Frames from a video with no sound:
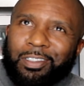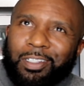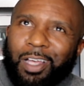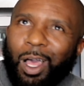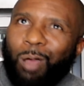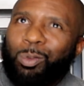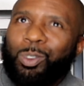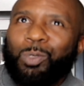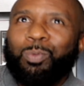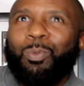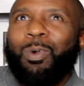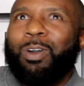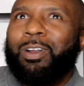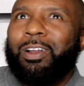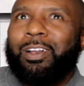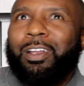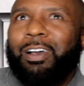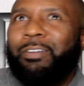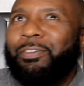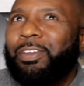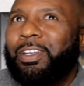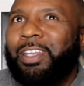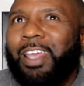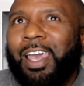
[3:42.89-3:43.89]
I'm smart
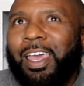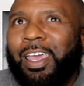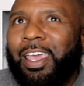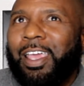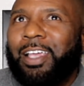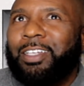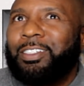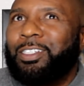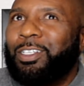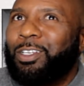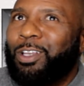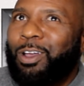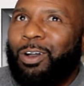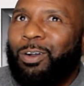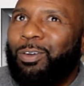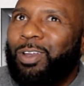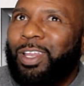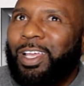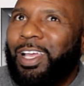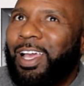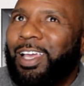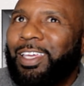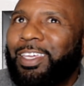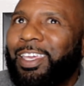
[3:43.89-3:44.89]
enough at that age to know,
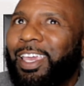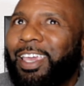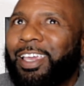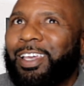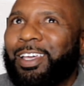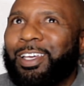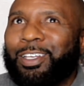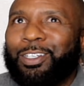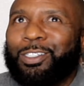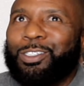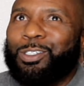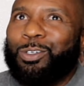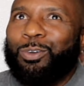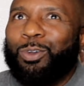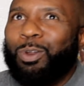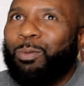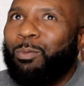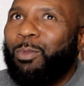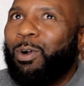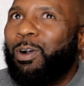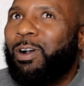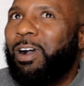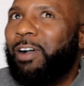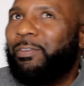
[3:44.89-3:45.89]
nigga, I can't come to school
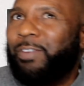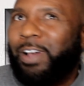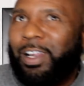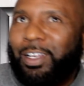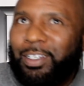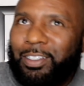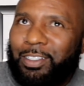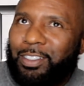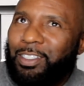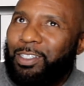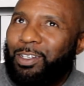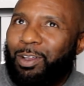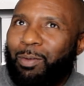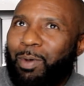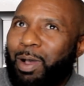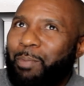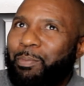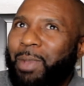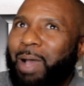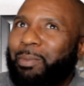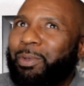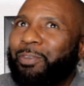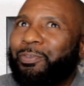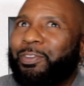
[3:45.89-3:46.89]
tomorrow if I don't, my
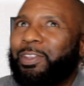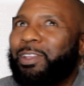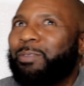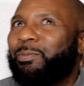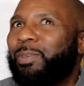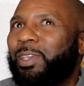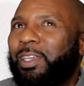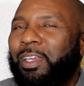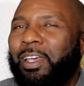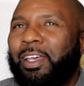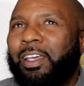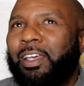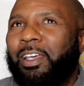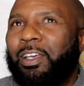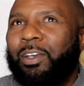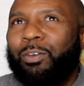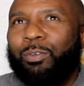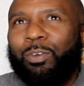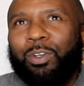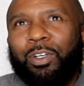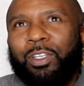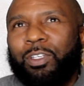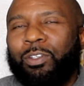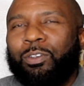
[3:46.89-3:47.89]
mama finna be.
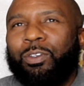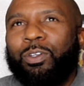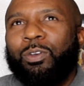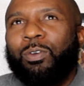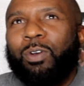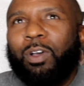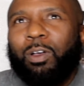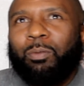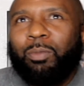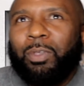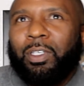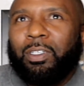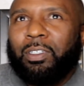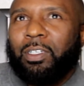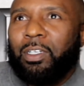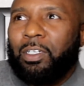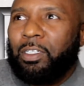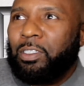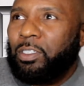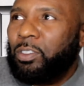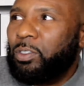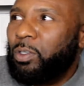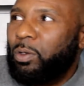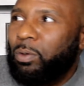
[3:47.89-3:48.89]
What do you do, homie?
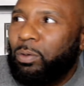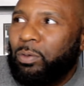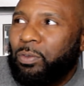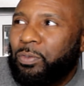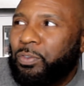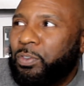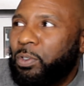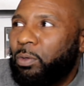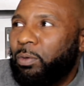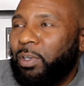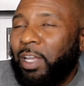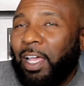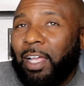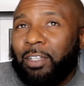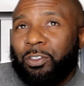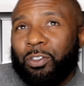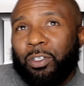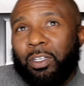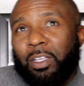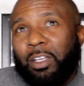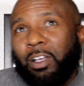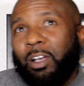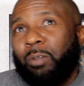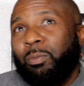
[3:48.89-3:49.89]
So
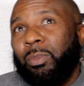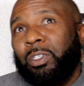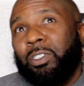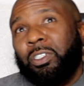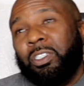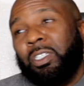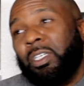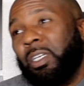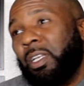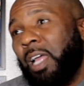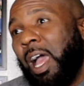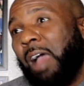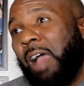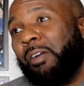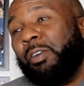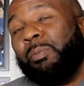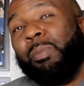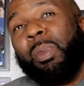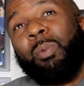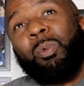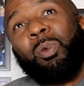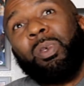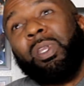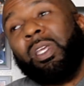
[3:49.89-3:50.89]
naturally, homie, shit. I
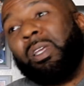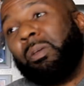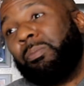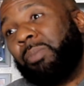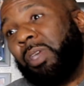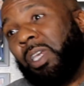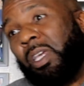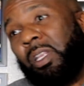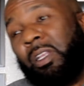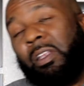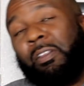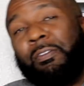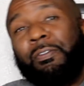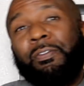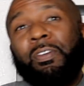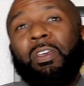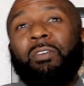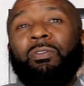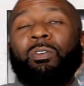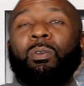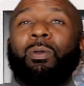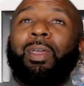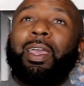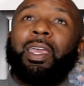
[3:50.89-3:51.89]
remember nigga being in the
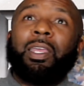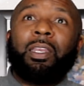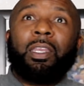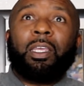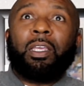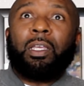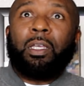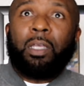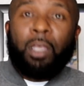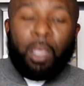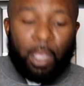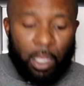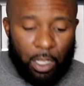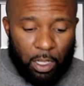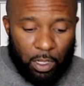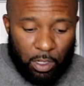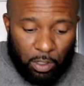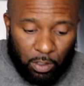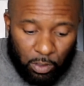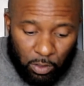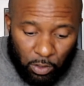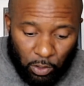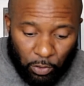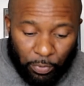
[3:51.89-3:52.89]
5th grade, nigga,
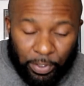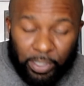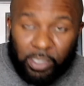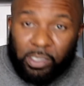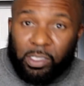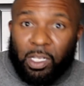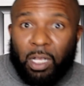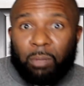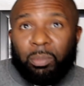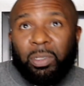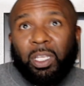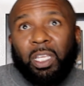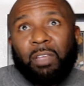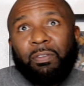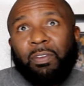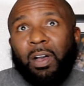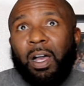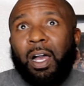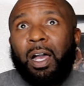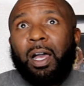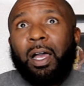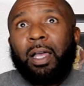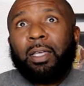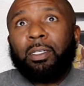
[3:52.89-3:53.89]
creased up
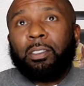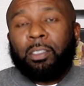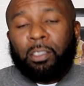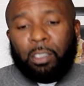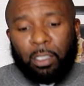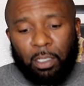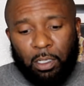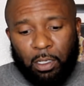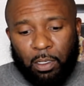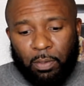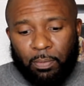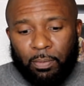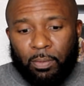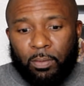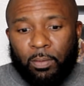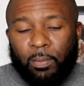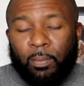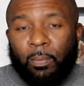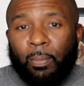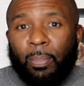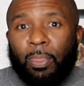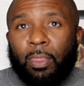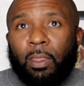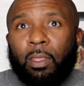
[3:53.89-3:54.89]
Levi's,
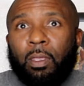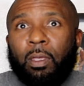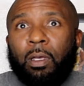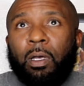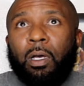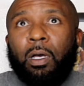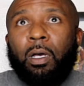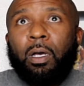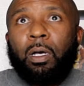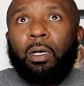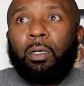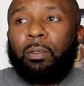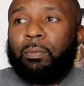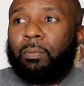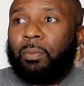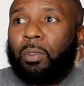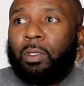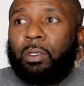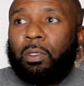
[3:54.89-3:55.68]
not